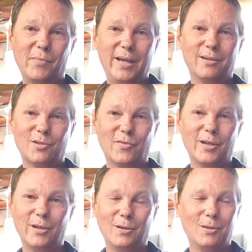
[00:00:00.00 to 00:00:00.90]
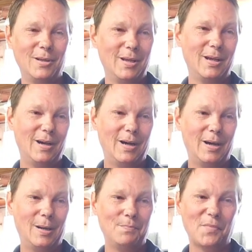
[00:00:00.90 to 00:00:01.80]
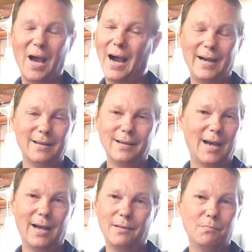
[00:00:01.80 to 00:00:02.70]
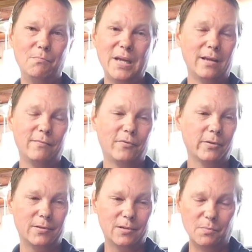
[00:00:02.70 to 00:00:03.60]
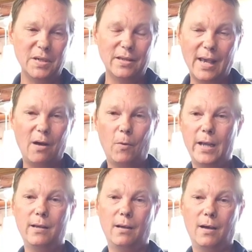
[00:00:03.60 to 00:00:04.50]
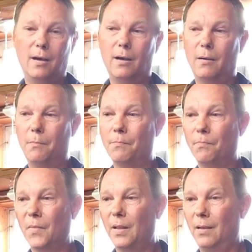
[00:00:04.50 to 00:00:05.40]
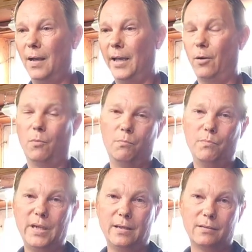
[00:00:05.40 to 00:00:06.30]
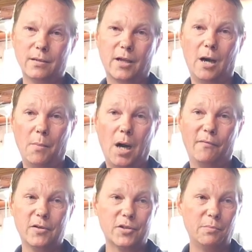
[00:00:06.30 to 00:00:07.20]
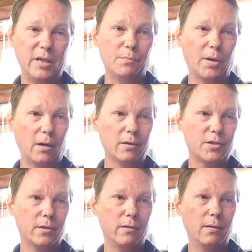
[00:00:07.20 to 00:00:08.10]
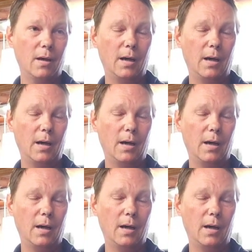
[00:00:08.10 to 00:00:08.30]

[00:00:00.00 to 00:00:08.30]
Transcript: maintenance video. I did not mean it to be that way. I don't mean to come off as a mean person.